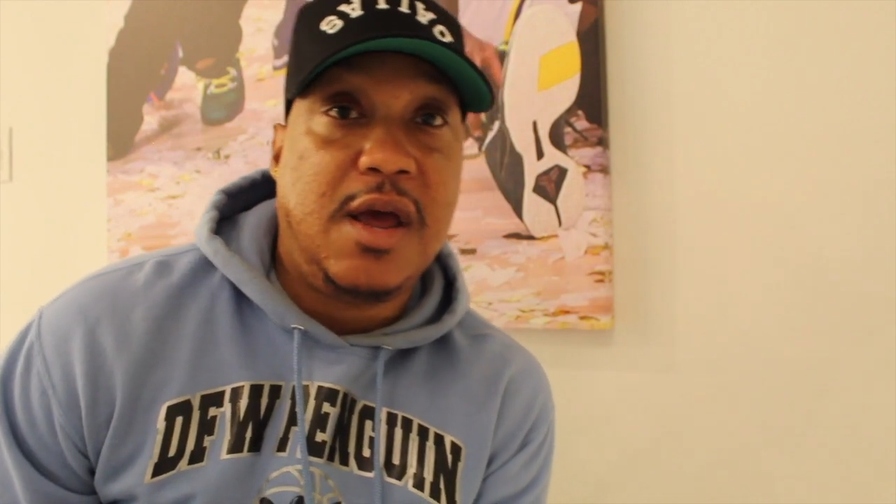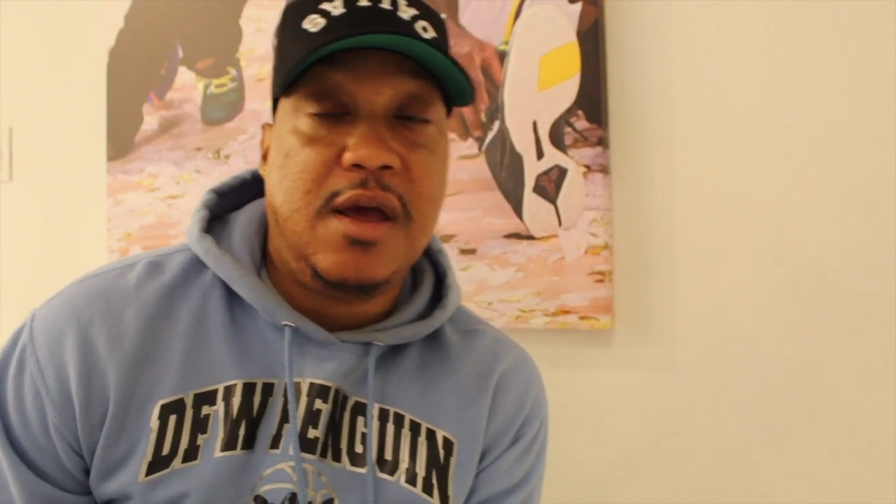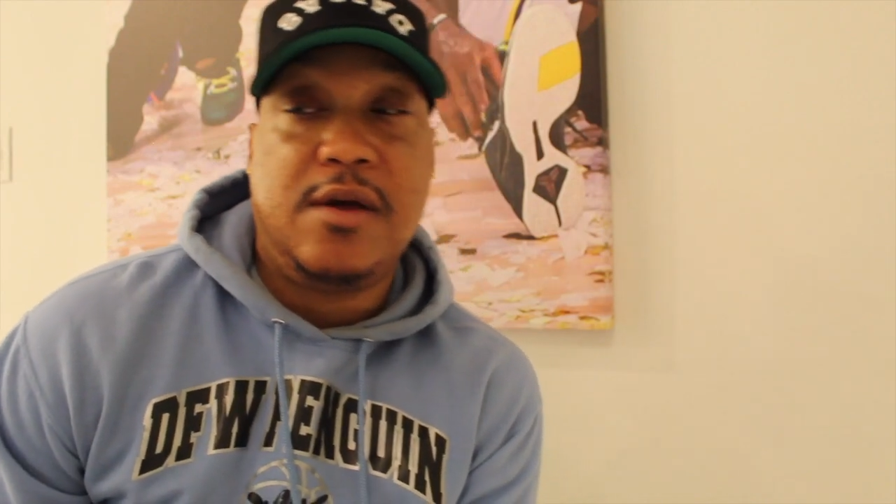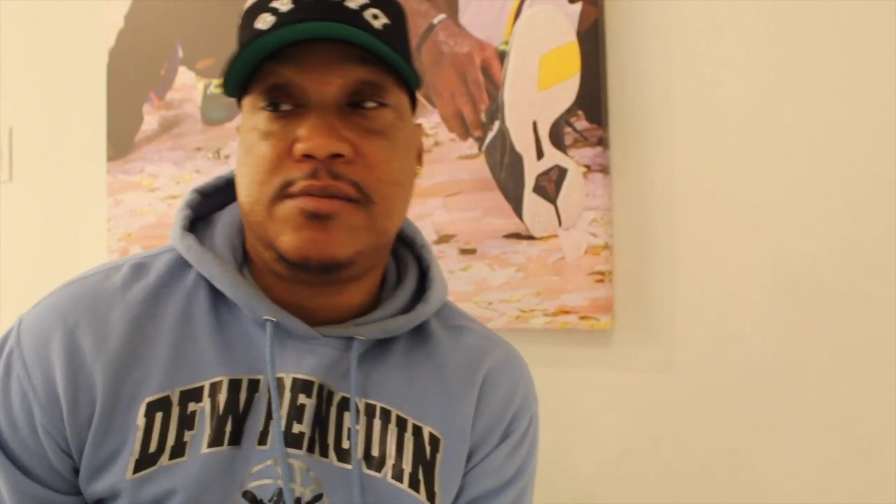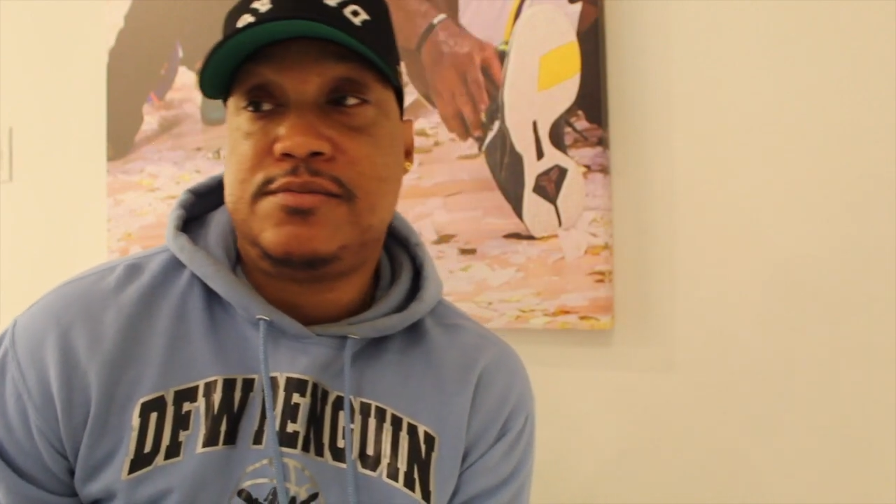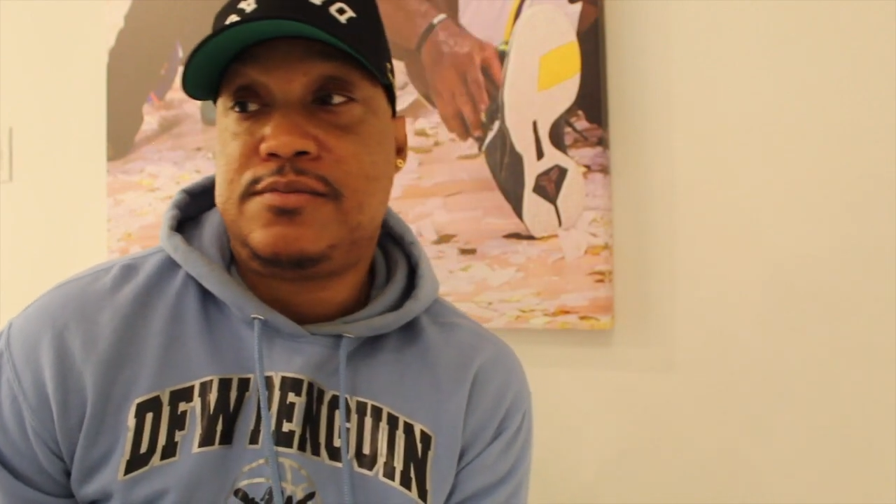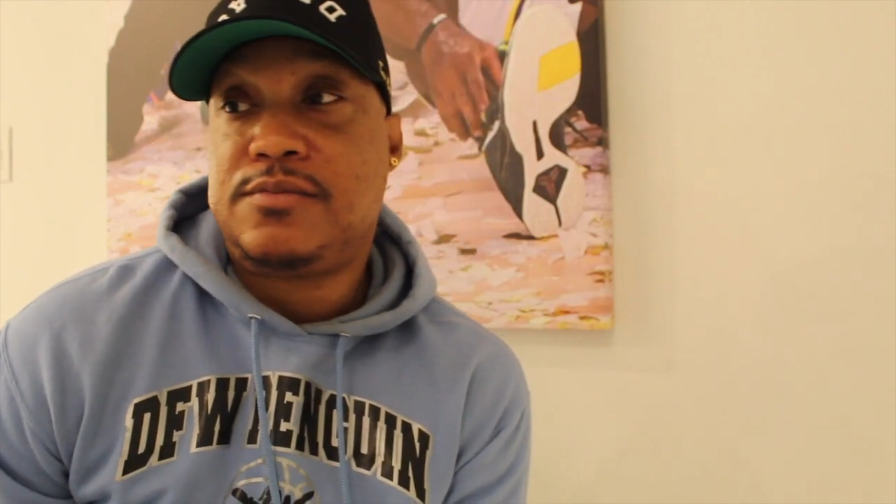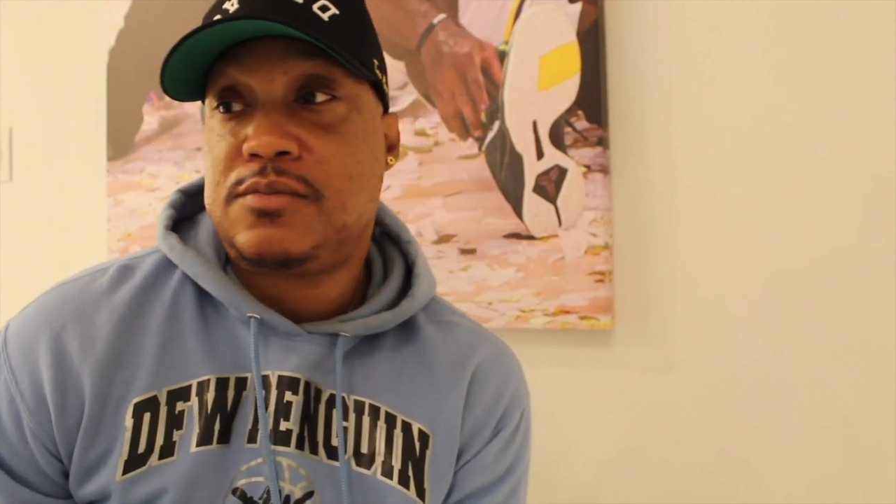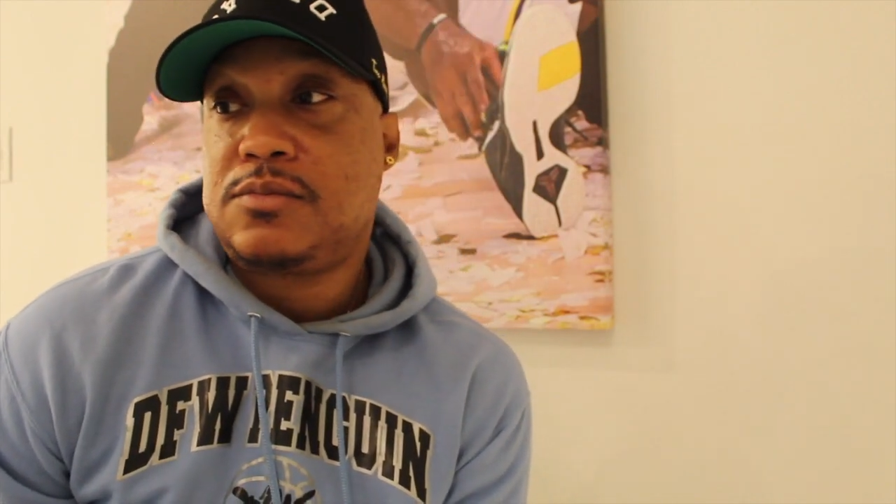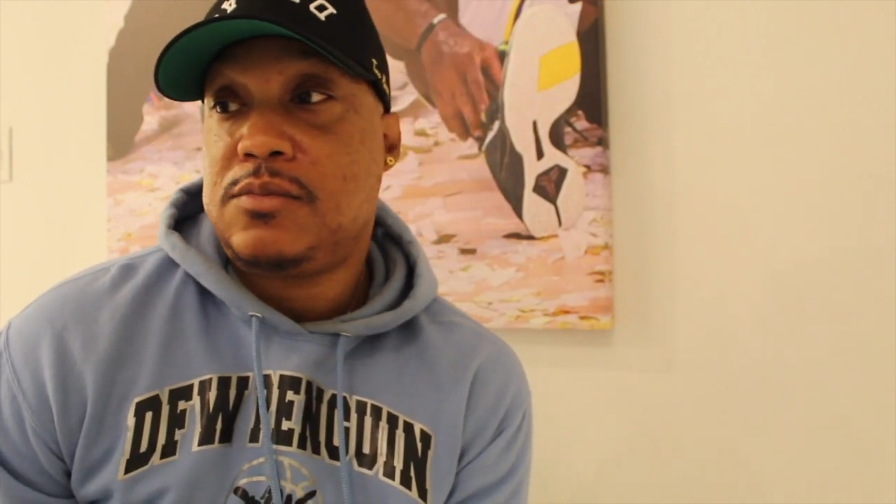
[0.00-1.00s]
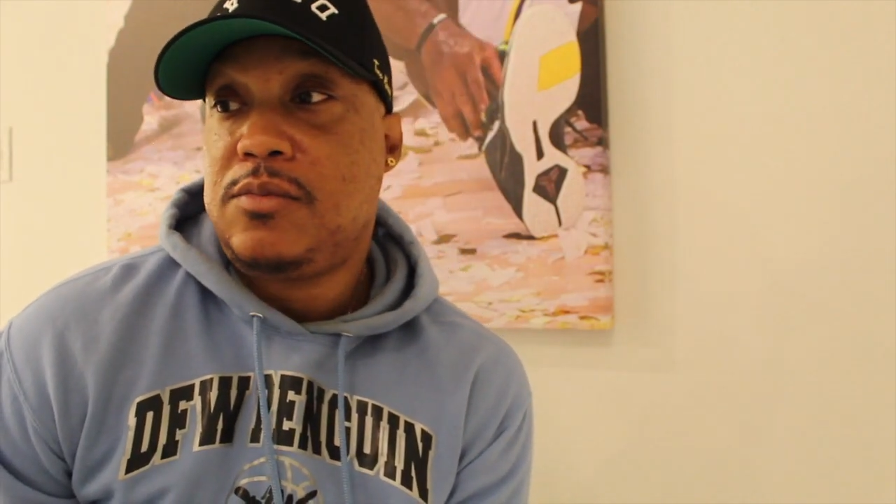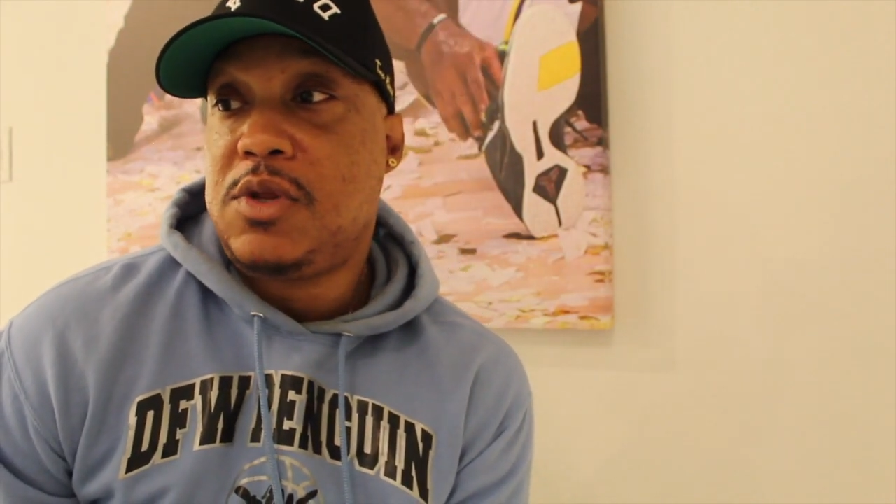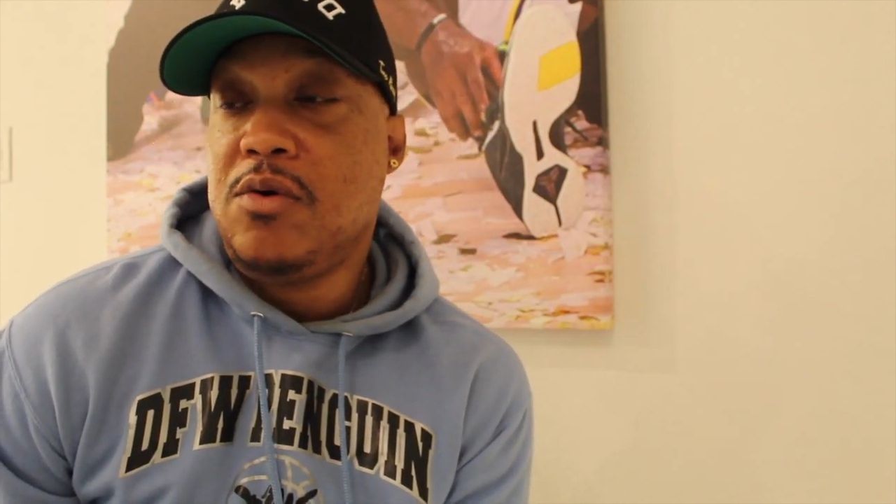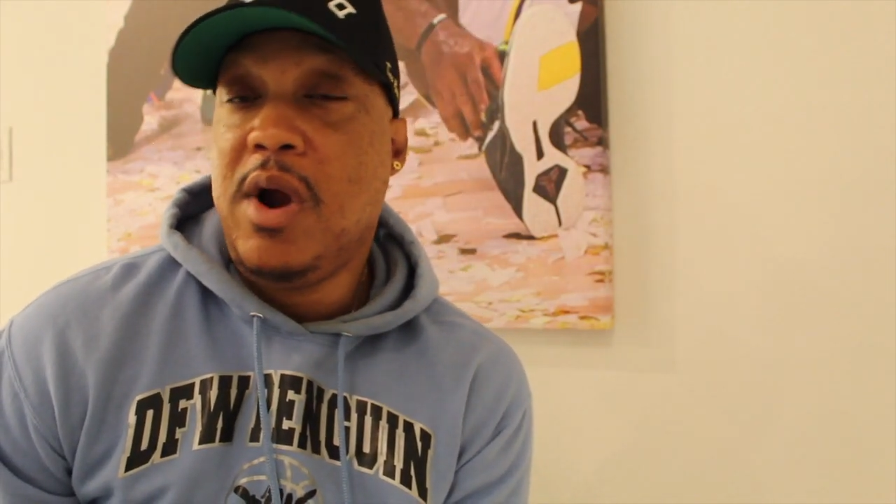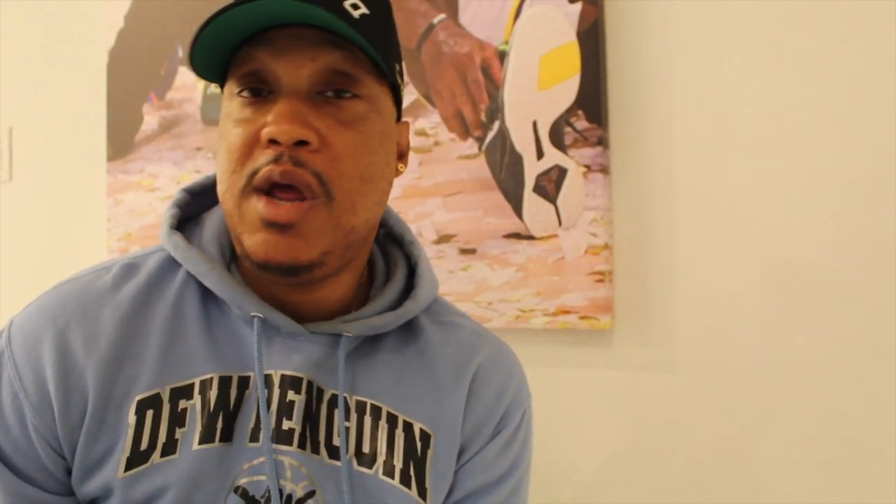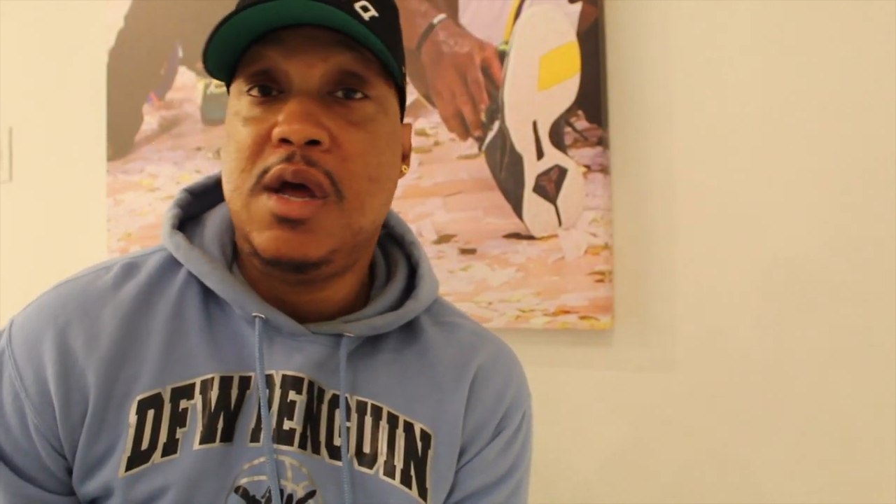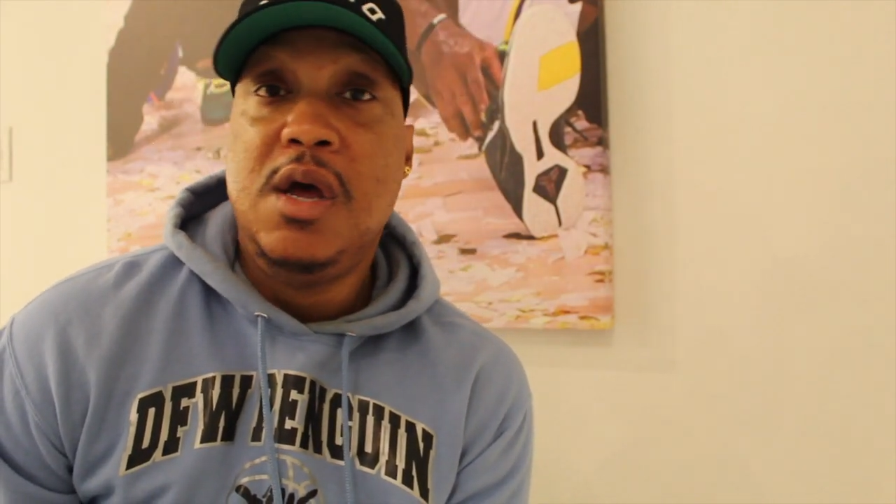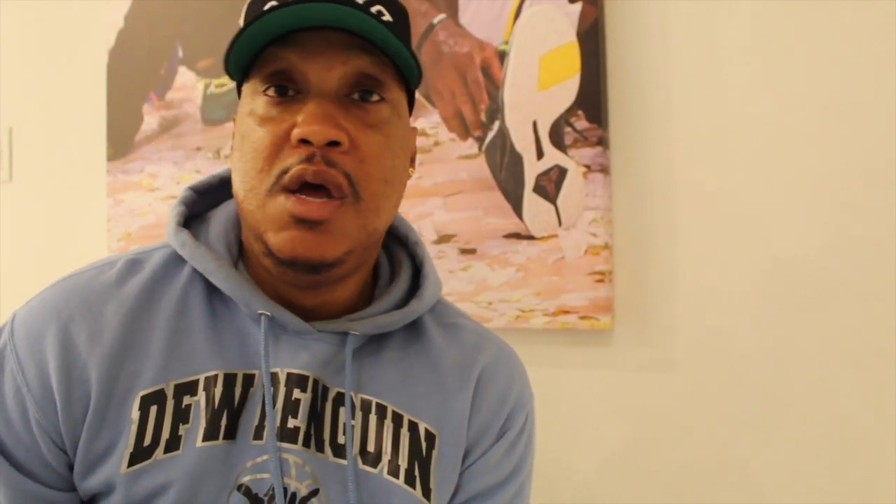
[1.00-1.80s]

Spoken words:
game, right?